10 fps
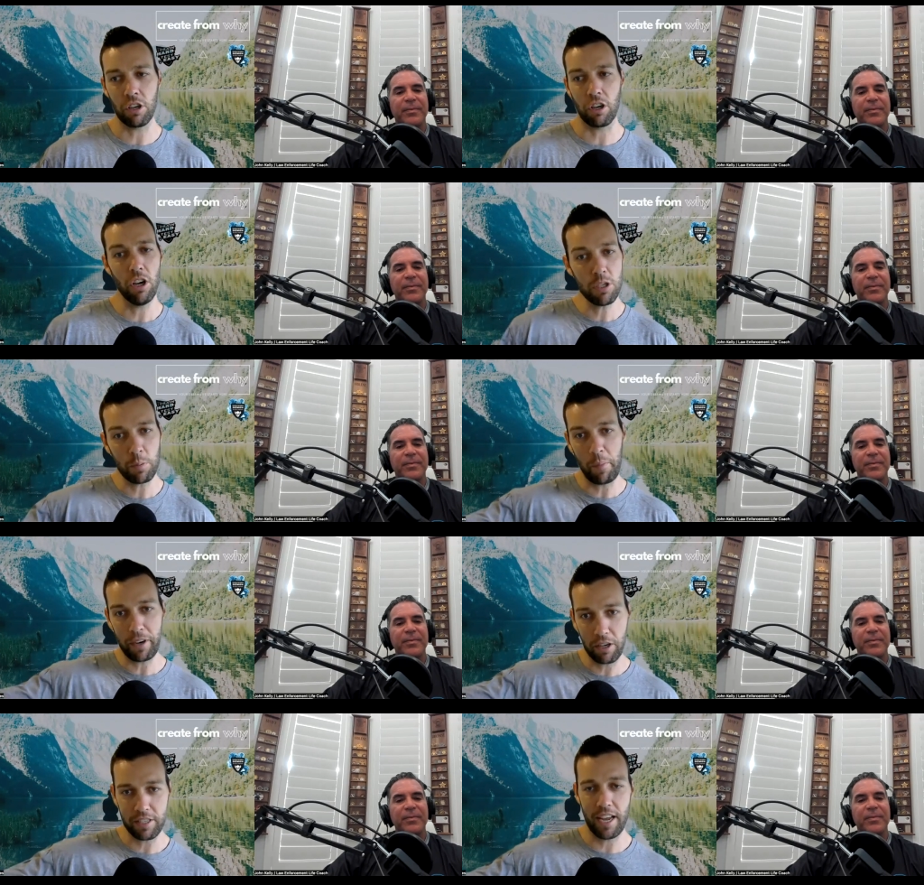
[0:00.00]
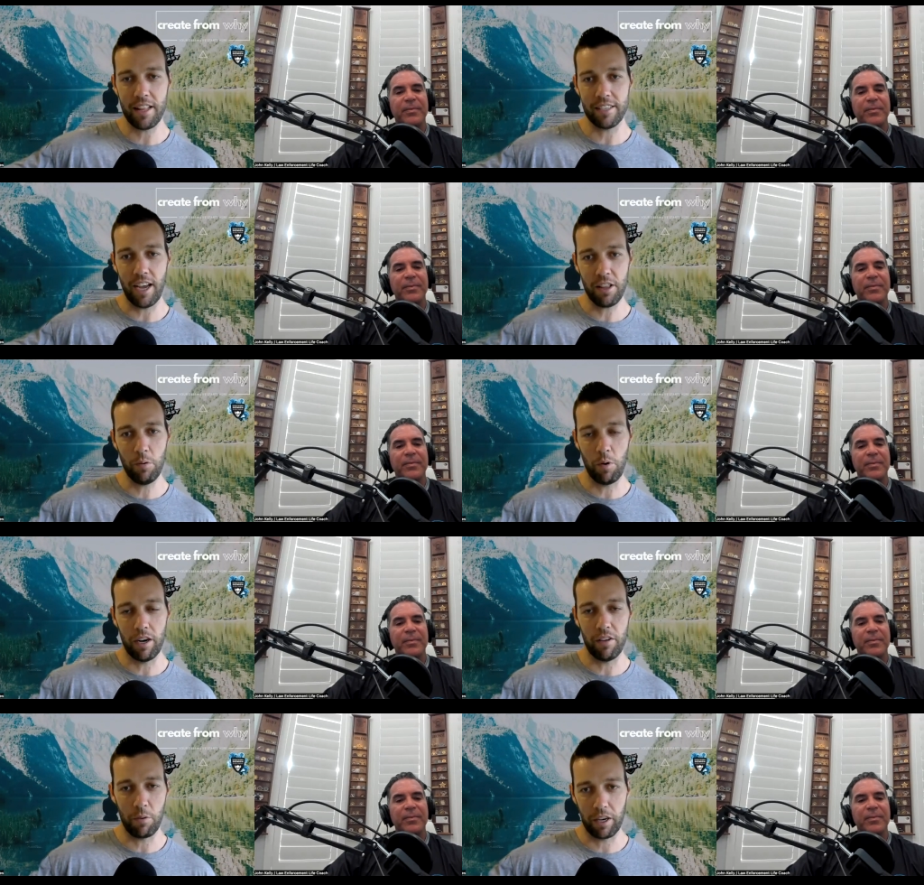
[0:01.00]
Speaker 1: closed, but I'm going to go stay at this other one
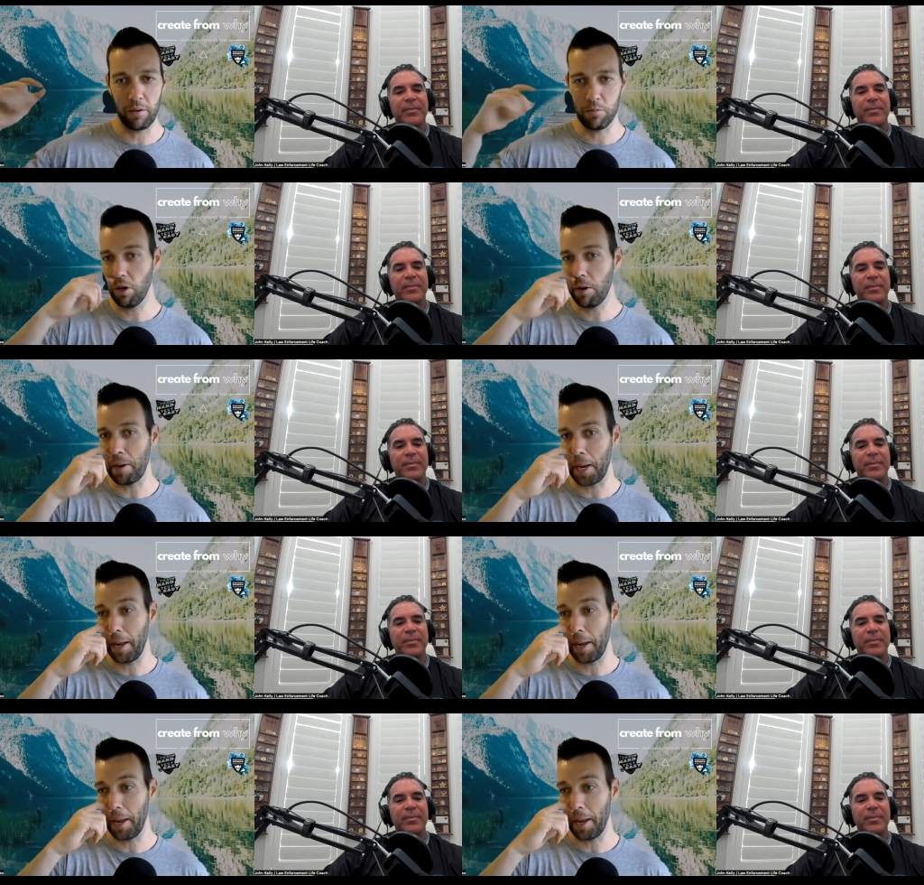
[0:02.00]
if you want to come join me.